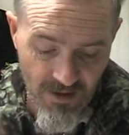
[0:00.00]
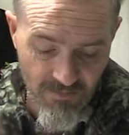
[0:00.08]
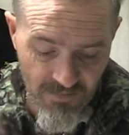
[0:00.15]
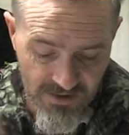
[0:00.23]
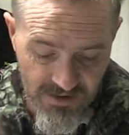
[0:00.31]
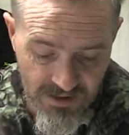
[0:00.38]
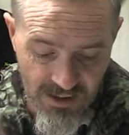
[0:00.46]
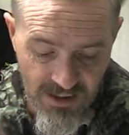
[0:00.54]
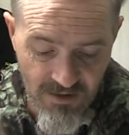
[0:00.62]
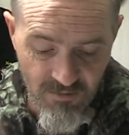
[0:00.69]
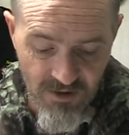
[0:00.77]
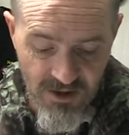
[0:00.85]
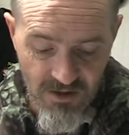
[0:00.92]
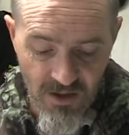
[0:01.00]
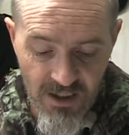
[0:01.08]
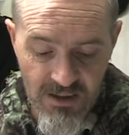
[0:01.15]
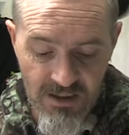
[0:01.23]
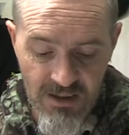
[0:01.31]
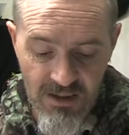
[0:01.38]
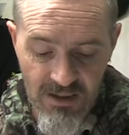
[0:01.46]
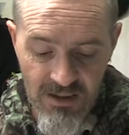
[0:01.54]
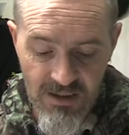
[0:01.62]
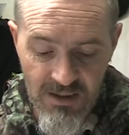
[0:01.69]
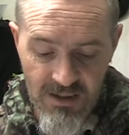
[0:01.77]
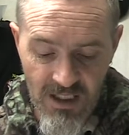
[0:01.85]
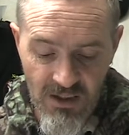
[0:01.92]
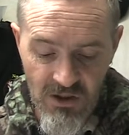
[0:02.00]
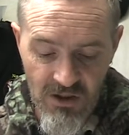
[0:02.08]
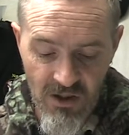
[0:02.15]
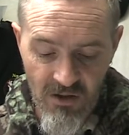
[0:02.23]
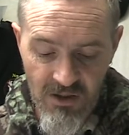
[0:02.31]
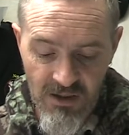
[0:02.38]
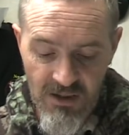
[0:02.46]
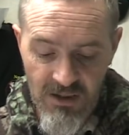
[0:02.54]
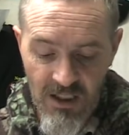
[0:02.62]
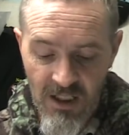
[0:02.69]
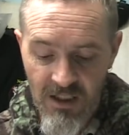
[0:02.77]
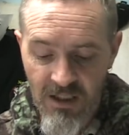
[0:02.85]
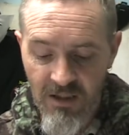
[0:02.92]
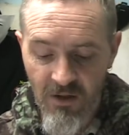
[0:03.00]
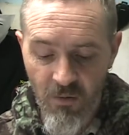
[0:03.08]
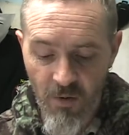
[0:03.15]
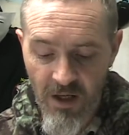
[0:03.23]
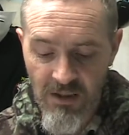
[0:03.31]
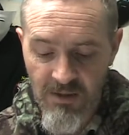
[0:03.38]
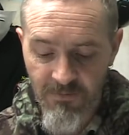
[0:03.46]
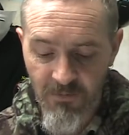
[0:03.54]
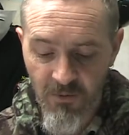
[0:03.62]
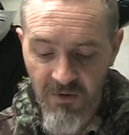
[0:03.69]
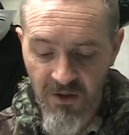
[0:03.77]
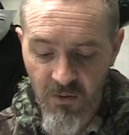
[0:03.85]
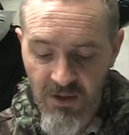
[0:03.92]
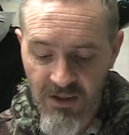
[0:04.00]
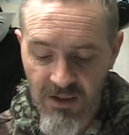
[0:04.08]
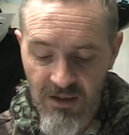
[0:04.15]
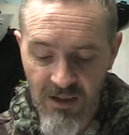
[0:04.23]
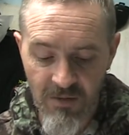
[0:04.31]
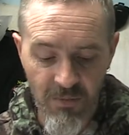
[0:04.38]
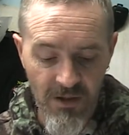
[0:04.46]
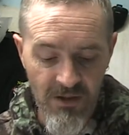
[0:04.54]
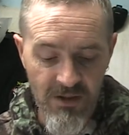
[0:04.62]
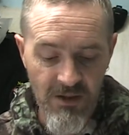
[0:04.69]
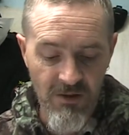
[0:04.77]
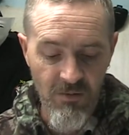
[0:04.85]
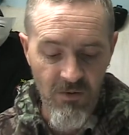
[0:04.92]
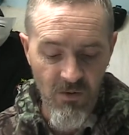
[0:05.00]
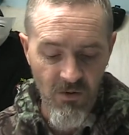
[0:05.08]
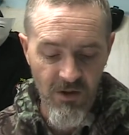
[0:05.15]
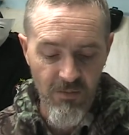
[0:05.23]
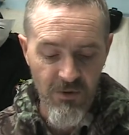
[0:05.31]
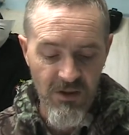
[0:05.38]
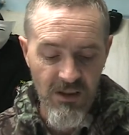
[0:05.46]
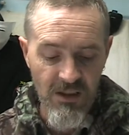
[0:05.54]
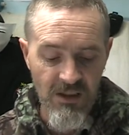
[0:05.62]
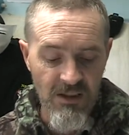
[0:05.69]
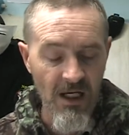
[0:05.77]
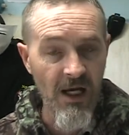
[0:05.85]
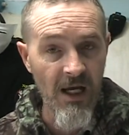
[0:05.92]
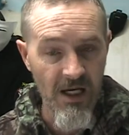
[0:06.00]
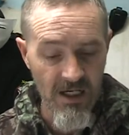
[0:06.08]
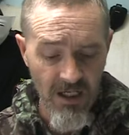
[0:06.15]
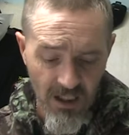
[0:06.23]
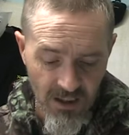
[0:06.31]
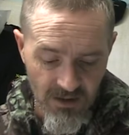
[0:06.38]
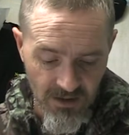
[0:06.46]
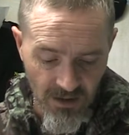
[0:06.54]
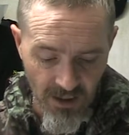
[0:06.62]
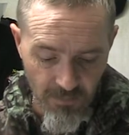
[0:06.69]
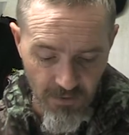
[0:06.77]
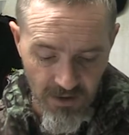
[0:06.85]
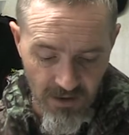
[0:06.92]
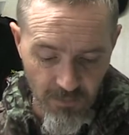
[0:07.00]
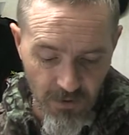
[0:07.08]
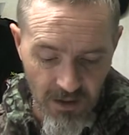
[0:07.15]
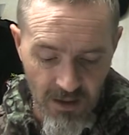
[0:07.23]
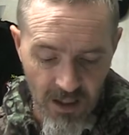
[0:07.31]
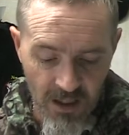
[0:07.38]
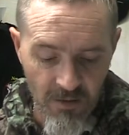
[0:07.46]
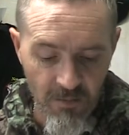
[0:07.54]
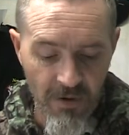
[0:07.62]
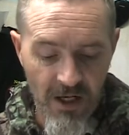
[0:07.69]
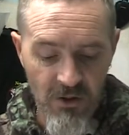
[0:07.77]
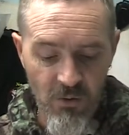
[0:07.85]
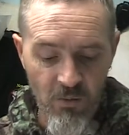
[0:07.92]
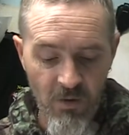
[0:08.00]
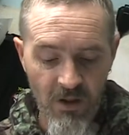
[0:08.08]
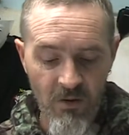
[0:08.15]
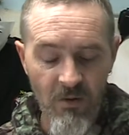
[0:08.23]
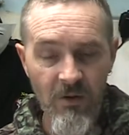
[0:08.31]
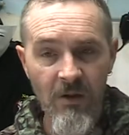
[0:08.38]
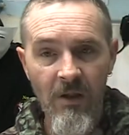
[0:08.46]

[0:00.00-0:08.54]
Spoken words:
Mr. Keane recites in his attached notice that the grounds for requesting the ability to record the proceedings are A. to keep an independent and impartial record.